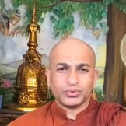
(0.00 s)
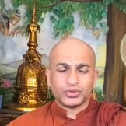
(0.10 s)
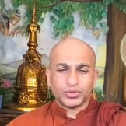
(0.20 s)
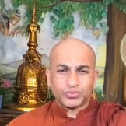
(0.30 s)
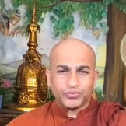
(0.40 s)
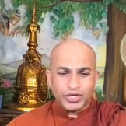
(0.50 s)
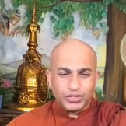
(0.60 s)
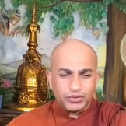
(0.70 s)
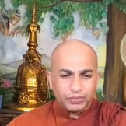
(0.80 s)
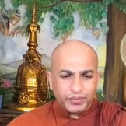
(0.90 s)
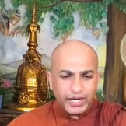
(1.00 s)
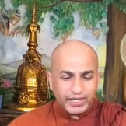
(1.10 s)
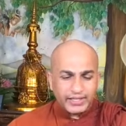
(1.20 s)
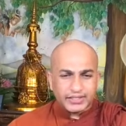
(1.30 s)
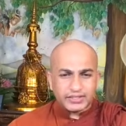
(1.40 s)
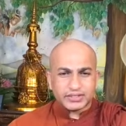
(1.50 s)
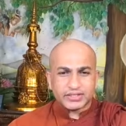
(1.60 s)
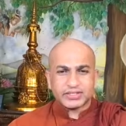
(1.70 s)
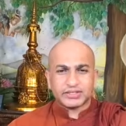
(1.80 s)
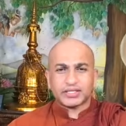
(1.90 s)
So when you practice
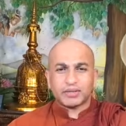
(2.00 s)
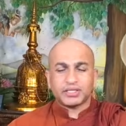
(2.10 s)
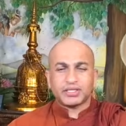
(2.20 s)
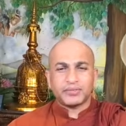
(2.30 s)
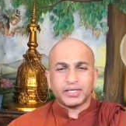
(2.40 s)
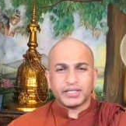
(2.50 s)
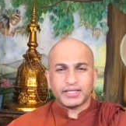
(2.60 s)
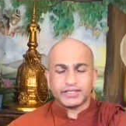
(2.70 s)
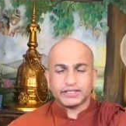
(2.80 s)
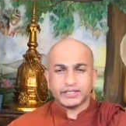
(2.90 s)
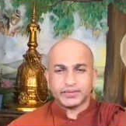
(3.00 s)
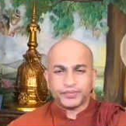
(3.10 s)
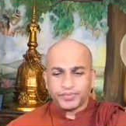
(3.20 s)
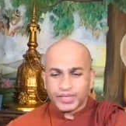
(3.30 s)
this samatha meditation,